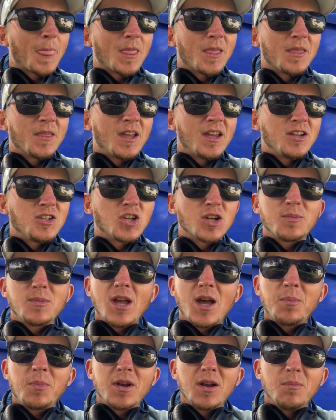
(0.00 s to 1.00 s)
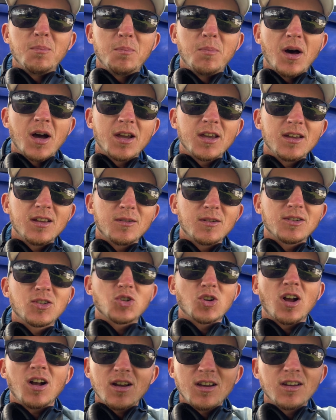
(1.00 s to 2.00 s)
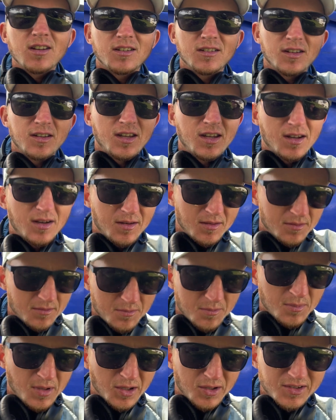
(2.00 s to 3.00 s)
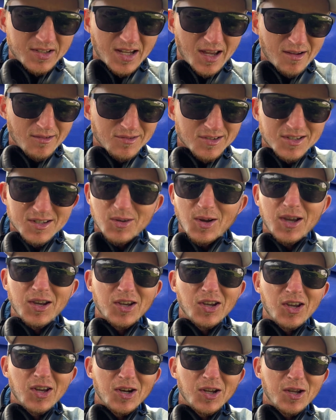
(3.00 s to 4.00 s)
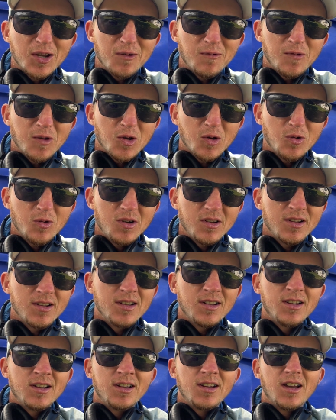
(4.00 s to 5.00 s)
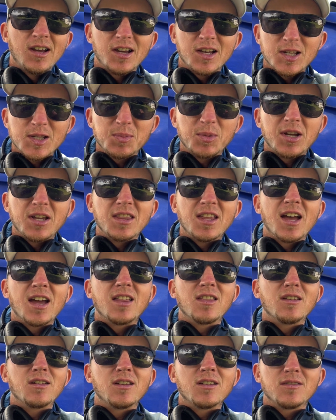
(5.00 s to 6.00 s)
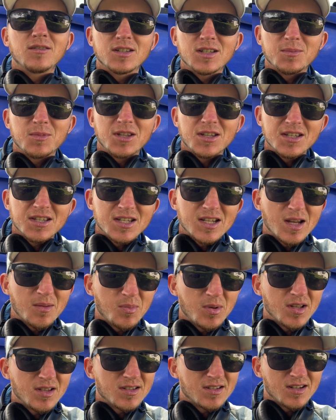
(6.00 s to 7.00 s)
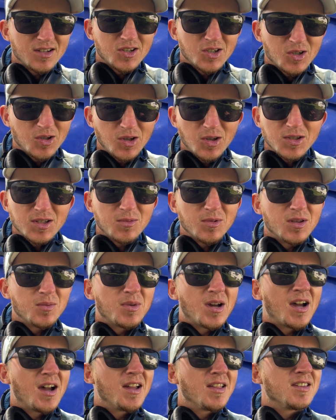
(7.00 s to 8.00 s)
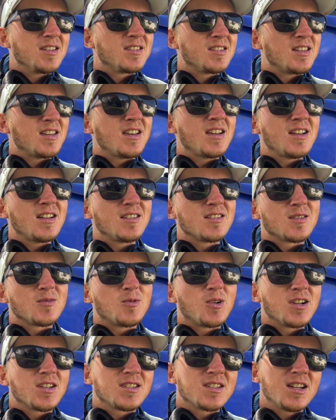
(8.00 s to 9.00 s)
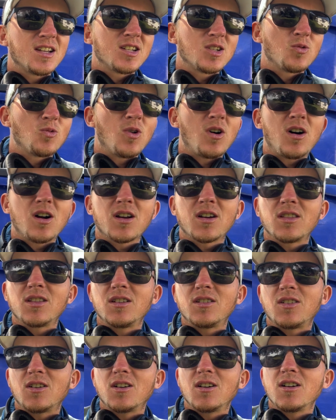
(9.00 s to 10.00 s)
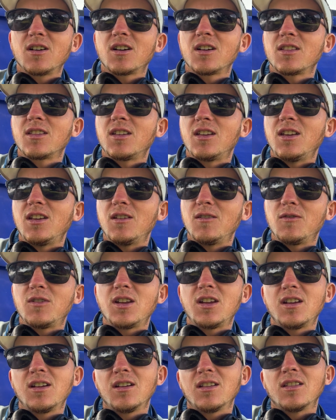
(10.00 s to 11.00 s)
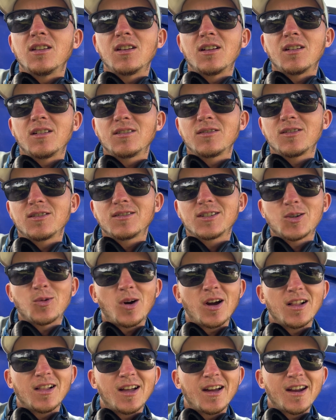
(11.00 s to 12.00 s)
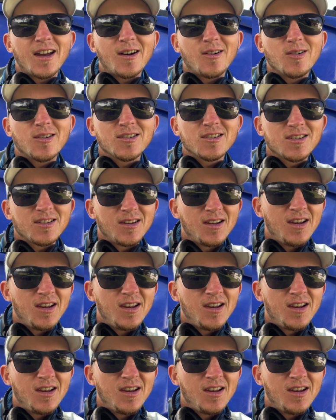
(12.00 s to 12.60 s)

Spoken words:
They took me up in a bucket truck in Middletown just so I could get a good view. I explain that in some of these snippets, and I show you some of the behind the scenes and what it's like to walk in the dark in the evening and the twilight hours.